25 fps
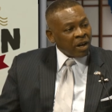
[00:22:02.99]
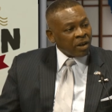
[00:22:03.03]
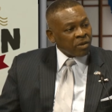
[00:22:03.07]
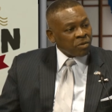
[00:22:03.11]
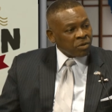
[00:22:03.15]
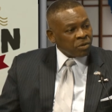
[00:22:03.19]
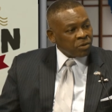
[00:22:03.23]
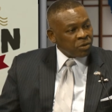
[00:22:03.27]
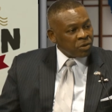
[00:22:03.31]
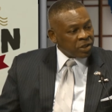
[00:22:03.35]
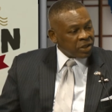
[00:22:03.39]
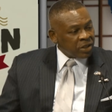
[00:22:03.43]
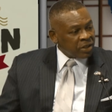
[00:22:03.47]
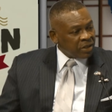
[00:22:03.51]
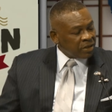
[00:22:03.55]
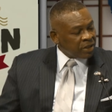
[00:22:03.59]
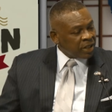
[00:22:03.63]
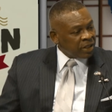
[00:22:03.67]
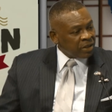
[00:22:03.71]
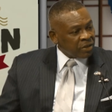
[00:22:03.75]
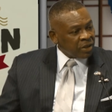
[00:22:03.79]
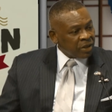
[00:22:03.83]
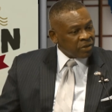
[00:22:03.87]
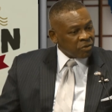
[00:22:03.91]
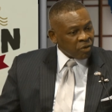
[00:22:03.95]
our rules
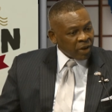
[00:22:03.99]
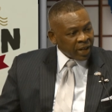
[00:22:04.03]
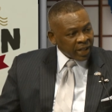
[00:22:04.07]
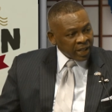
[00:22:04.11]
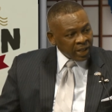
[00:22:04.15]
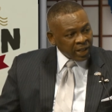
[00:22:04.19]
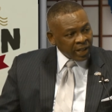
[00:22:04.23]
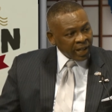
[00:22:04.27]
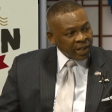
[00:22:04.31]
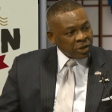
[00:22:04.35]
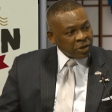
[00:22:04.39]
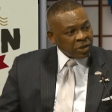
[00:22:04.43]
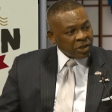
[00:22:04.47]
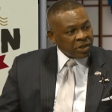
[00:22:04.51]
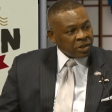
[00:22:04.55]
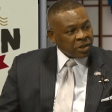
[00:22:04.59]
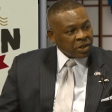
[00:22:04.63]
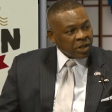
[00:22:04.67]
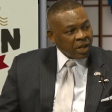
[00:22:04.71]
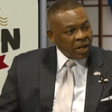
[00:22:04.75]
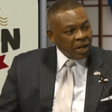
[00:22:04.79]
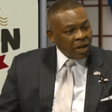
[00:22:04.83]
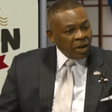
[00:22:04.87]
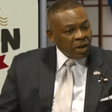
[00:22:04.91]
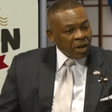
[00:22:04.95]
and
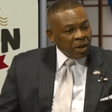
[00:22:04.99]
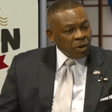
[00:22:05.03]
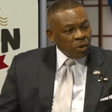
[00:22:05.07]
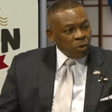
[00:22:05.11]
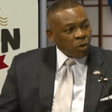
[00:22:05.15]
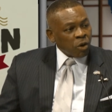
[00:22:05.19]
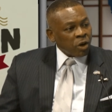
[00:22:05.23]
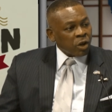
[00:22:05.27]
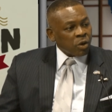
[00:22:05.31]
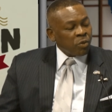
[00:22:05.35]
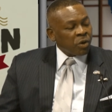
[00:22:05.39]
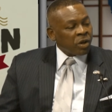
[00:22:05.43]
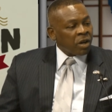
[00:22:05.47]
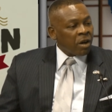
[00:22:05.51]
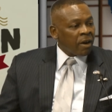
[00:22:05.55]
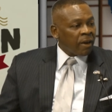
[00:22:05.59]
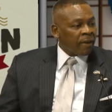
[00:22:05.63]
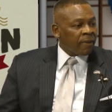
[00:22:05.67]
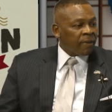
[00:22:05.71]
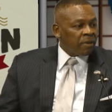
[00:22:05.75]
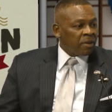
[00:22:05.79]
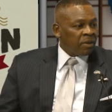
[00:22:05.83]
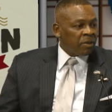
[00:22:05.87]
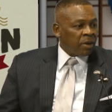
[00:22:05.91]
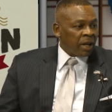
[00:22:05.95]
regulations, work with
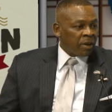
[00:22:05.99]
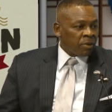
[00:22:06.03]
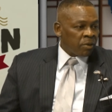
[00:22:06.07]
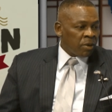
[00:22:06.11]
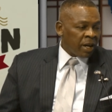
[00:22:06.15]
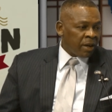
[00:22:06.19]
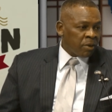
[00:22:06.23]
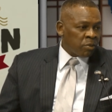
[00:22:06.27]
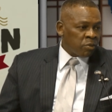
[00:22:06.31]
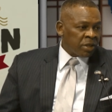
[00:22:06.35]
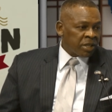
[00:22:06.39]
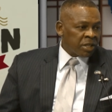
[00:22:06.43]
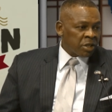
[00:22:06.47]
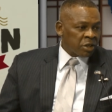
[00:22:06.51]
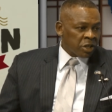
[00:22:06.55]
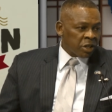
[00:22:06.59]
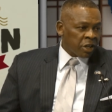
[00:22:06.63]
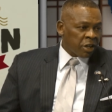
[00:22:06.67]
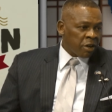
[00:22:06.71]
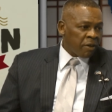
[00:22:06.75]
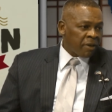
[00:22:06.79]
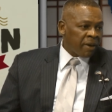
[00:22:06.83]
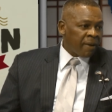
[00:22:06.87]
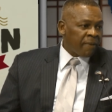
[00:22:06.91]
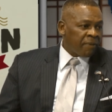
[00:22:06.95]
our witness
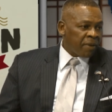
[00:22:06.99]
security